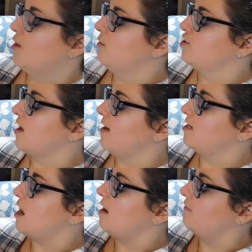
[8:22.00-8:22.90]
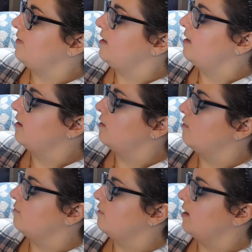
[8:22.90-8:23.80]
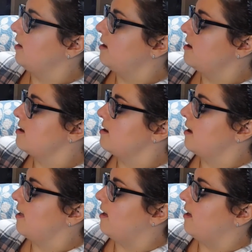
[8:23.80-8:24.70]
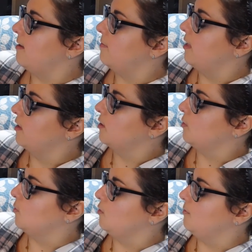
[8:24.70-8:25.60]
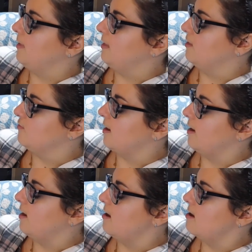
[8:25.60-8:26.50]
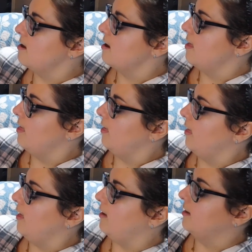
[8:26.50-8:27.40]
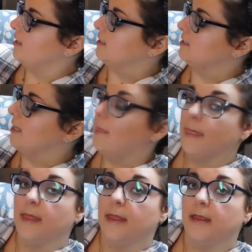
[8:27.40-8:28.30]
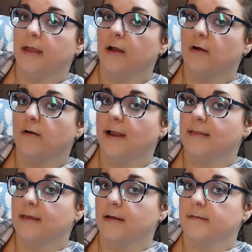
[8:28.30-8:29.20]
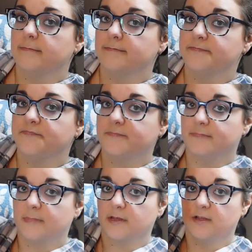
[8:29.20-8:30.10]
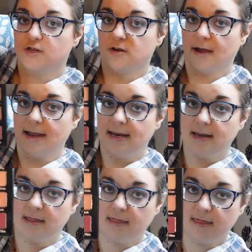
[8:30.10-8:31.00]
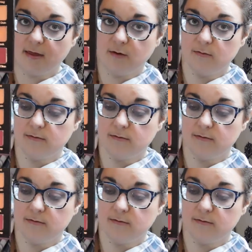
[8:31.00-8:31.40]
And try toffee over here, cool beans right here, and glamping right there. Try those.